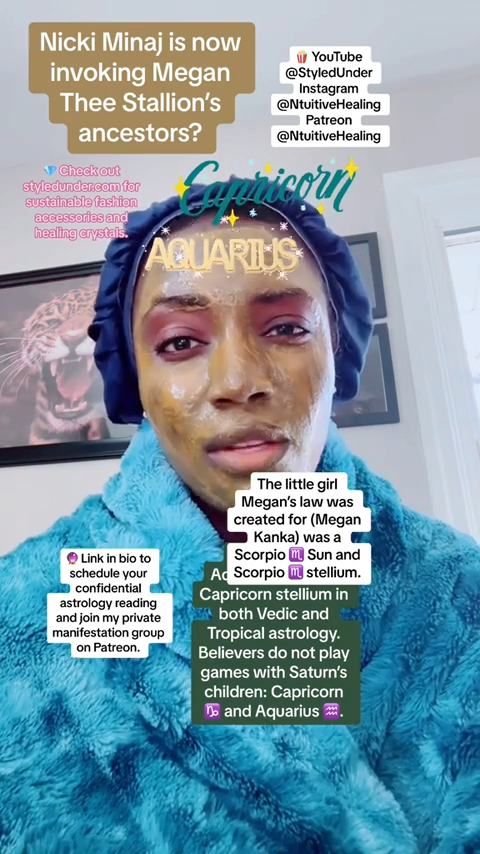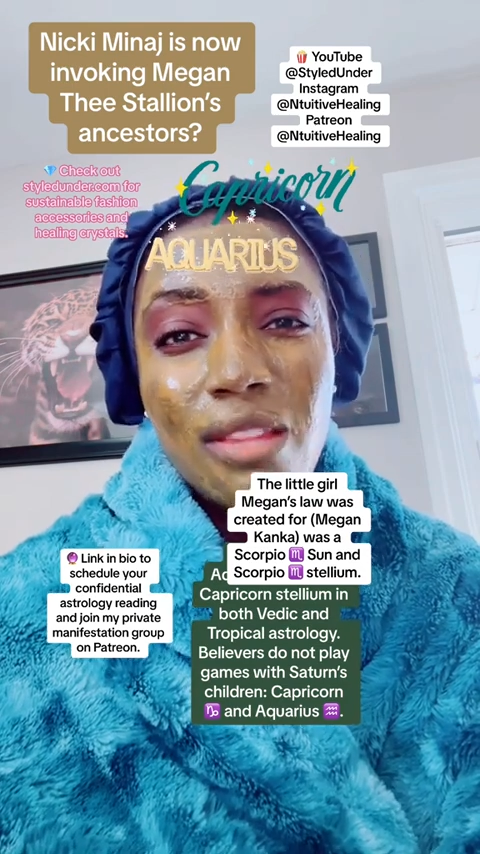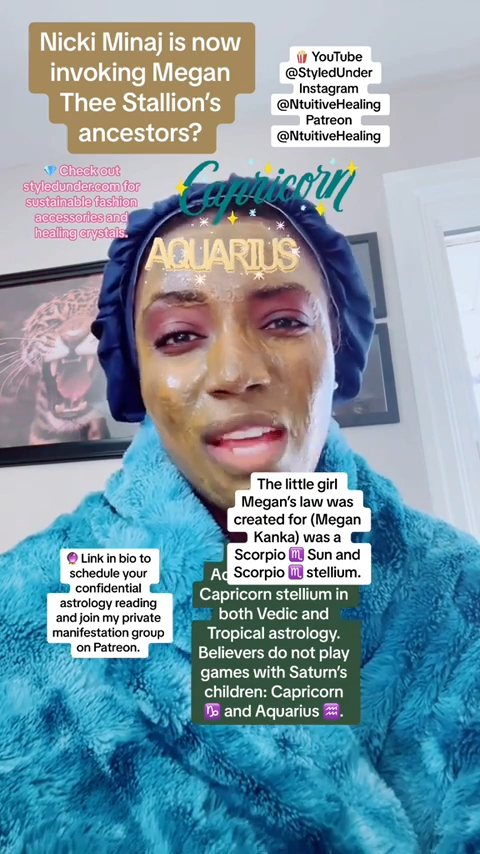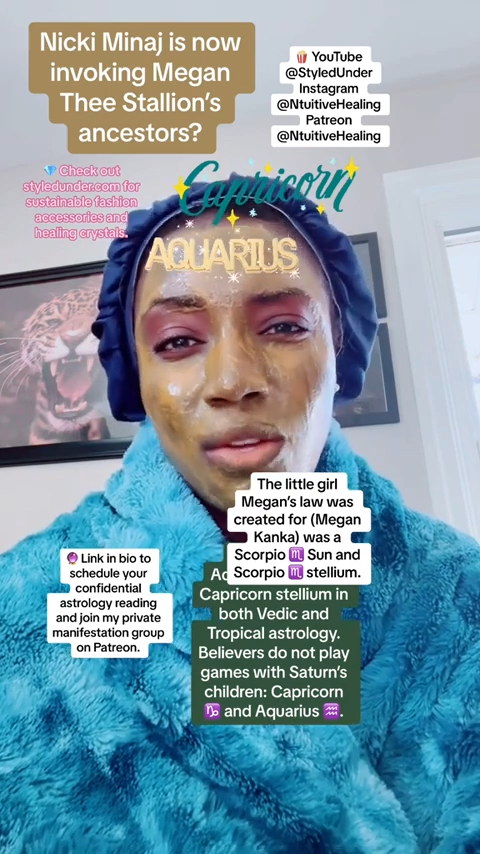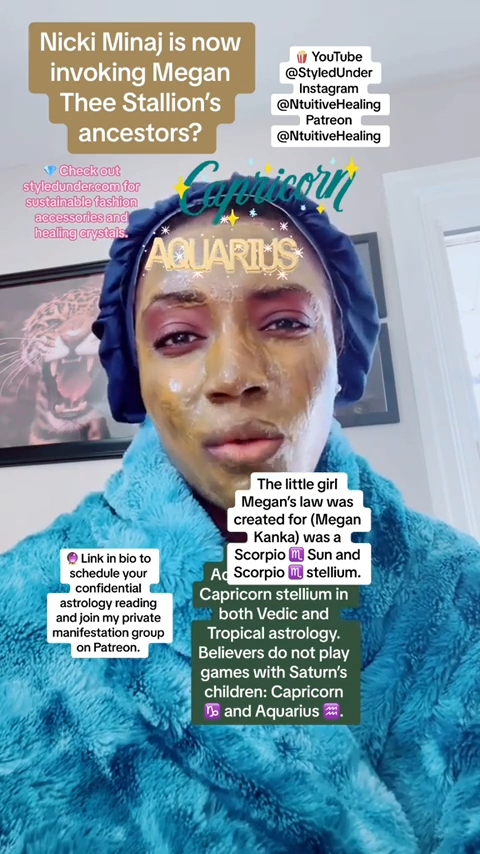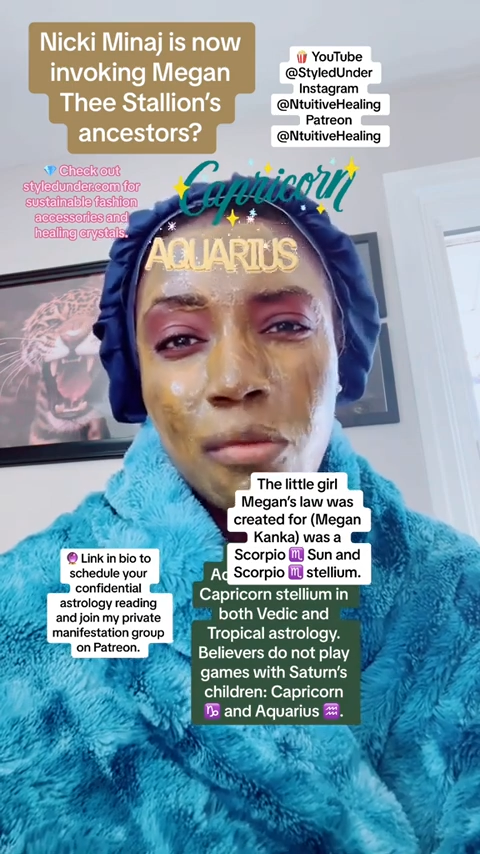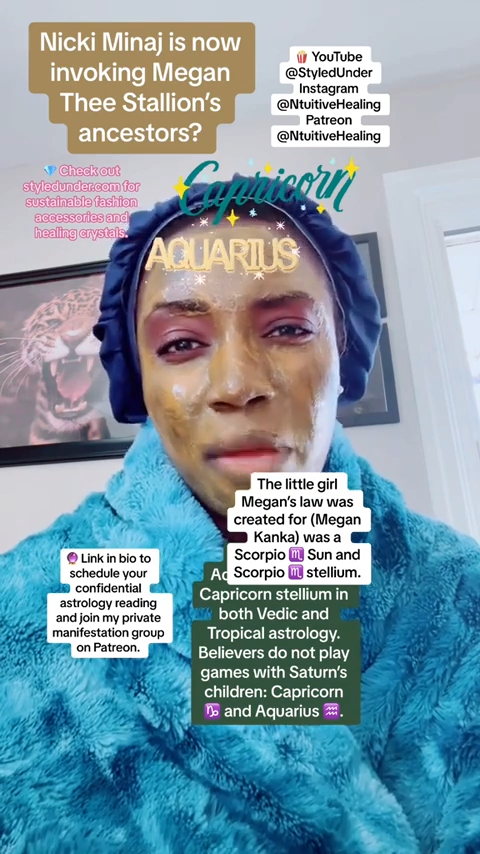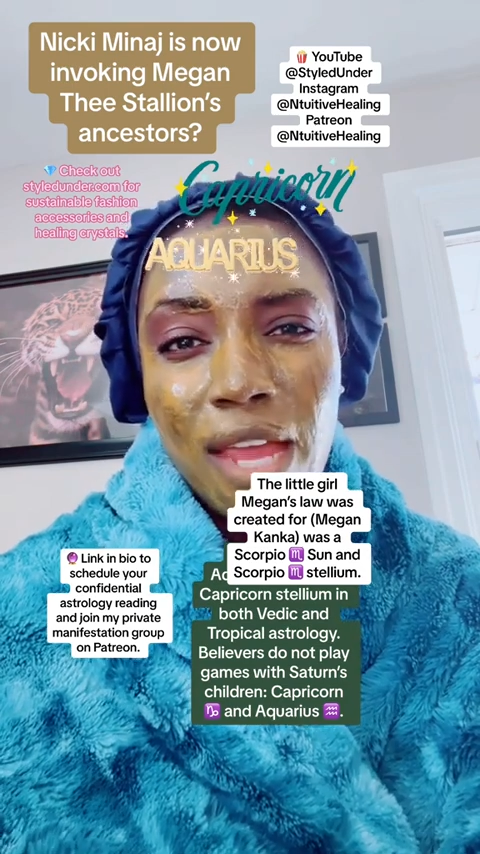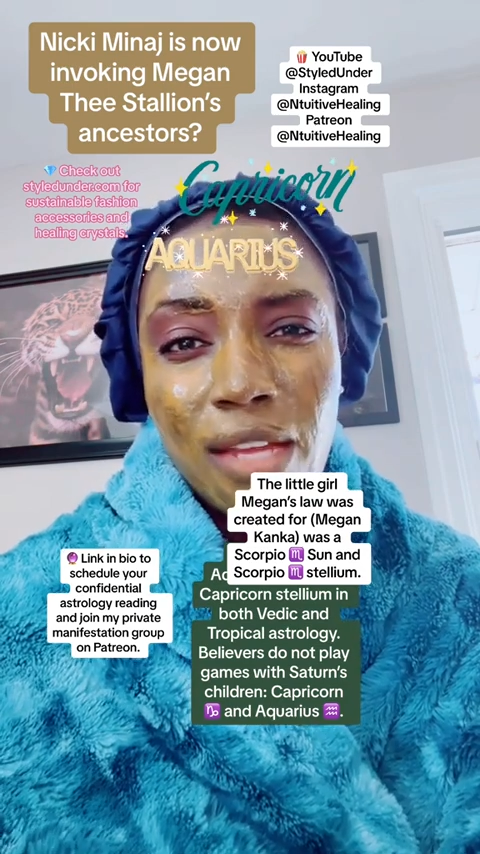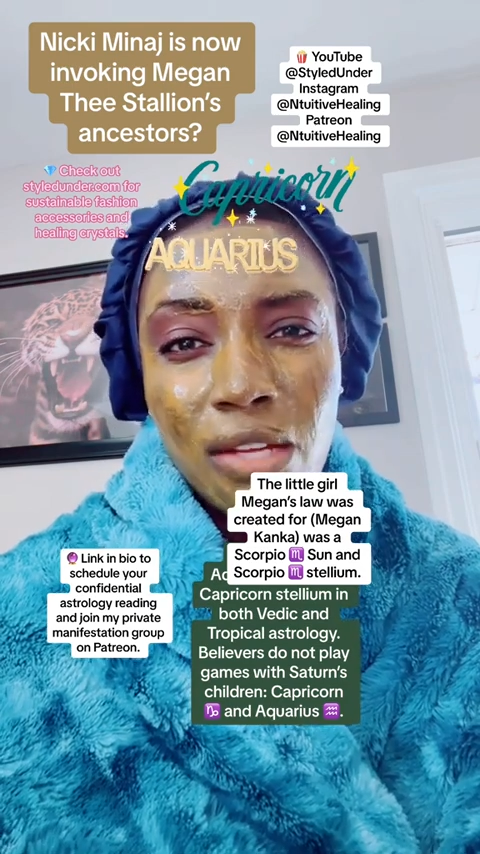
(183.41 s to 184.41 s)
they know the
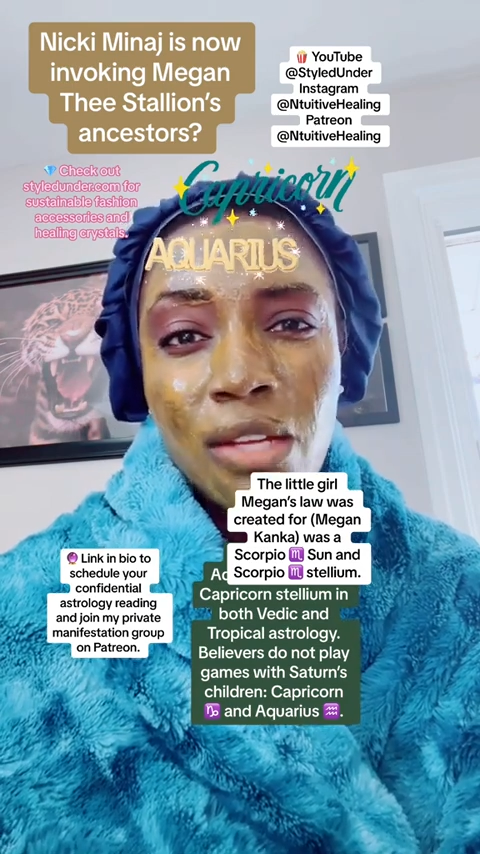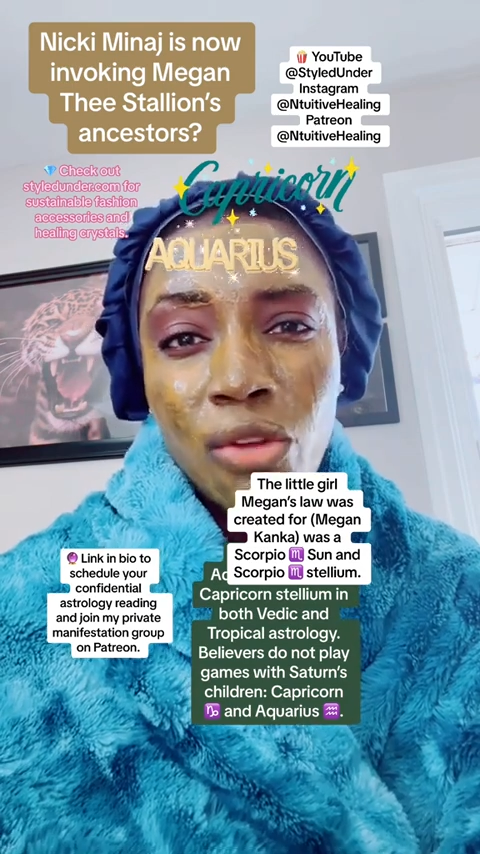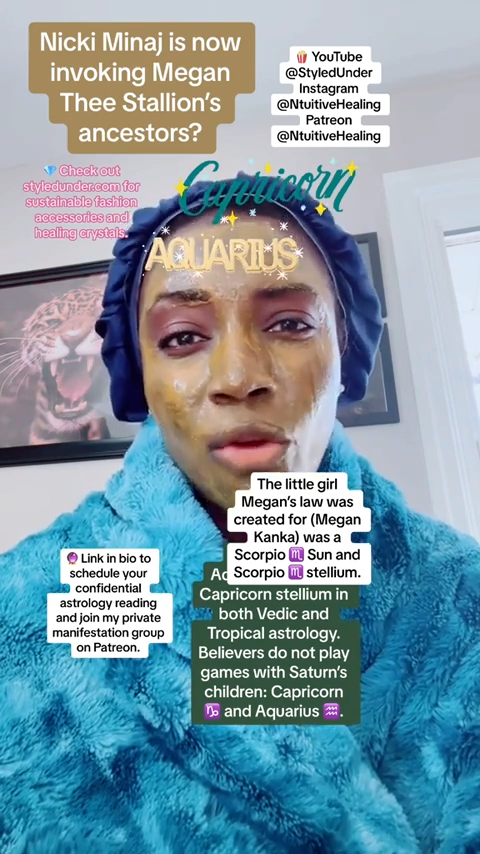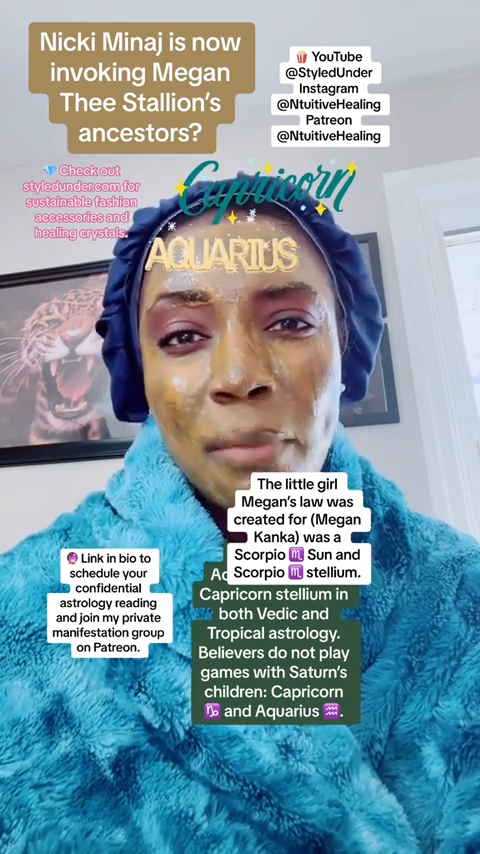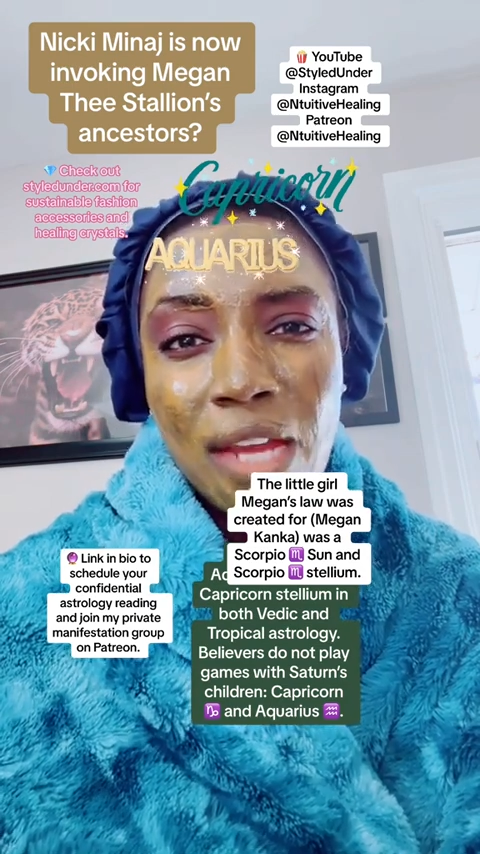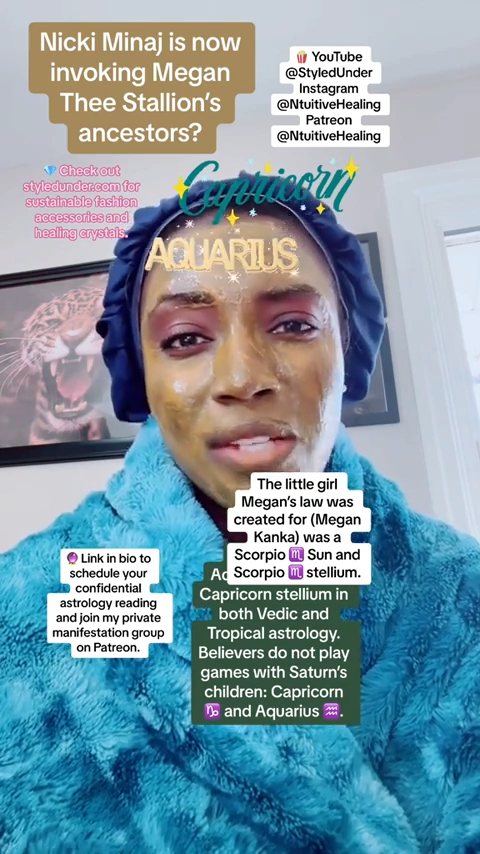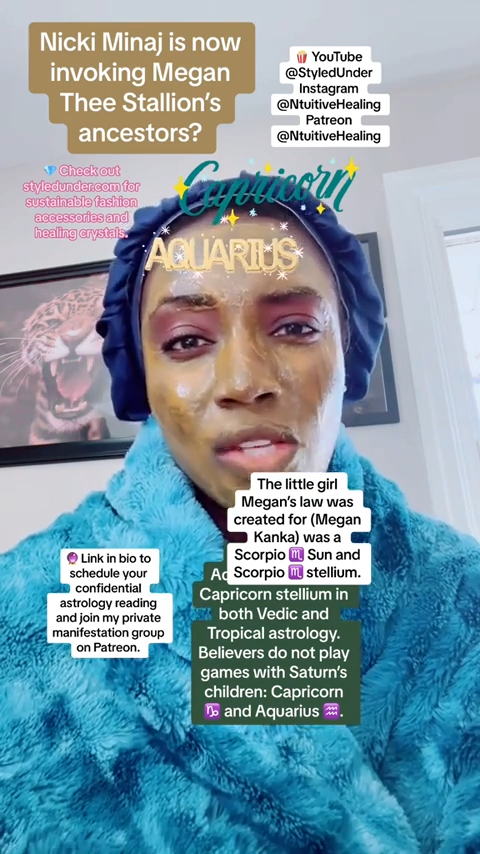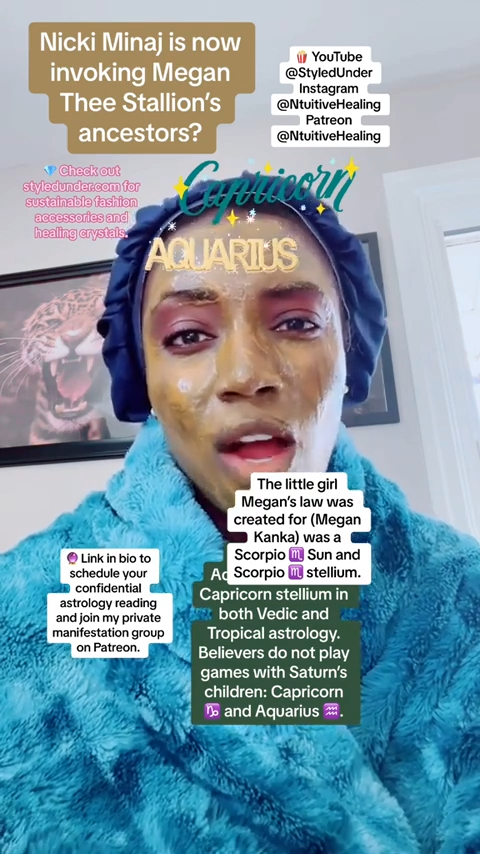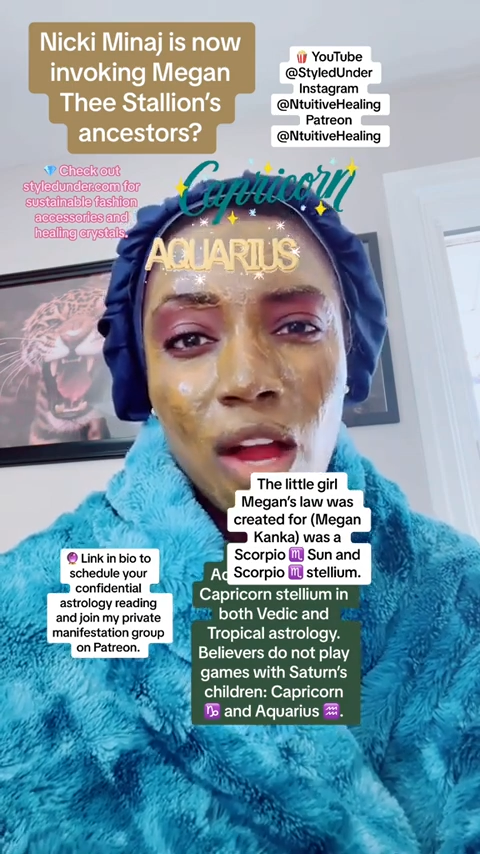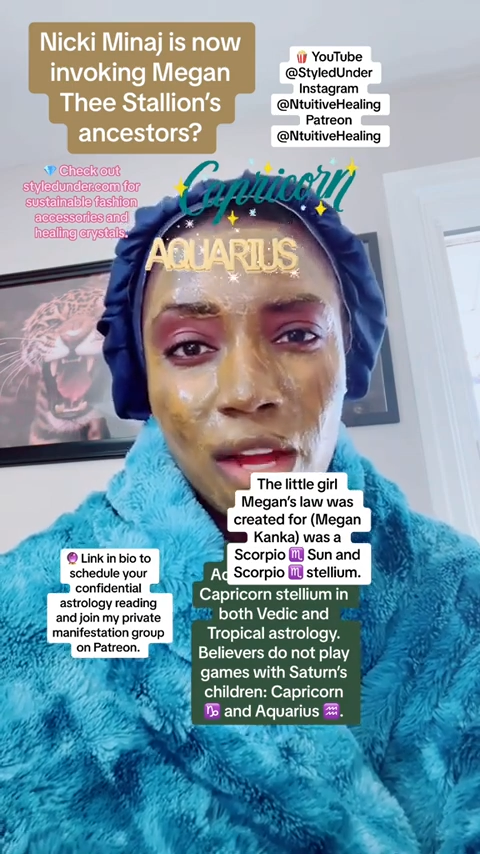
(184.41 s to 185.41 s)
pain in her parents'
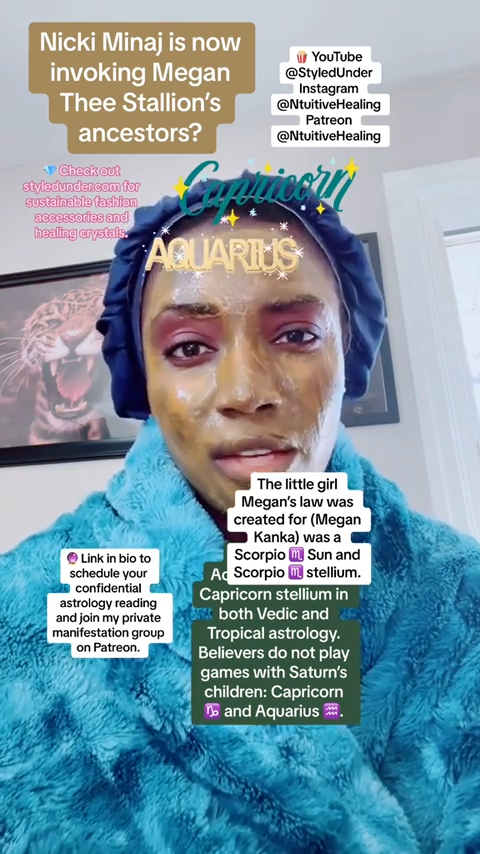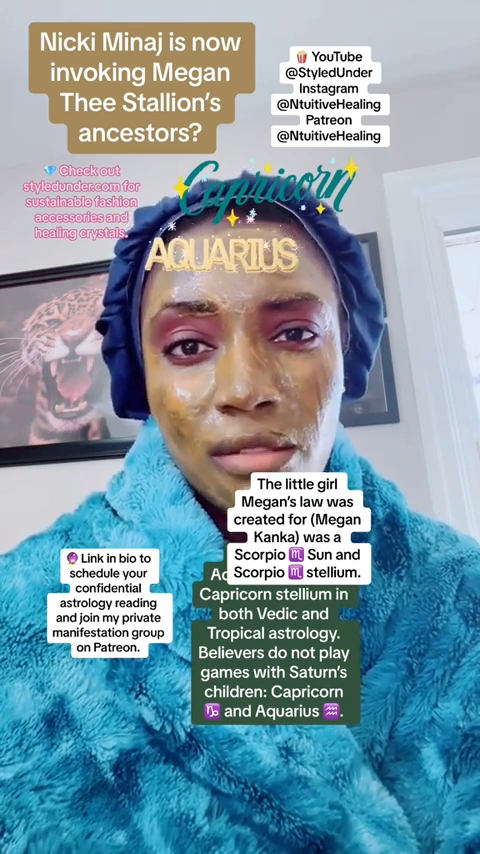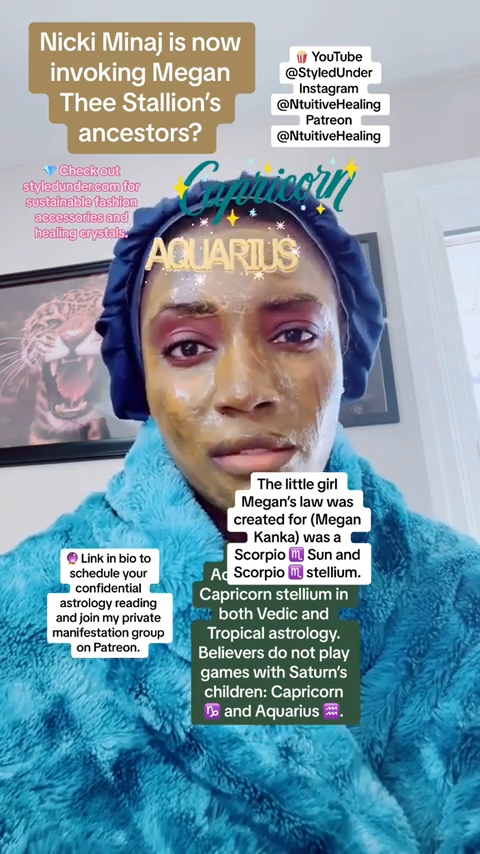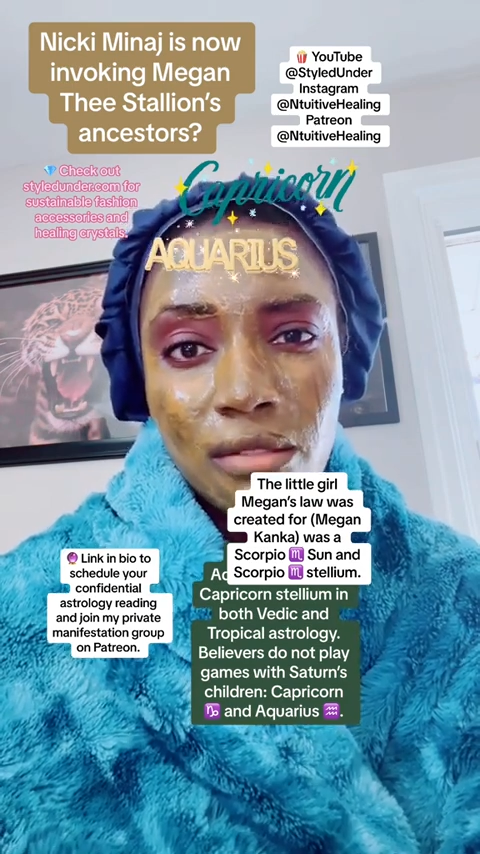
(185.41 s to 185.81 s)
heart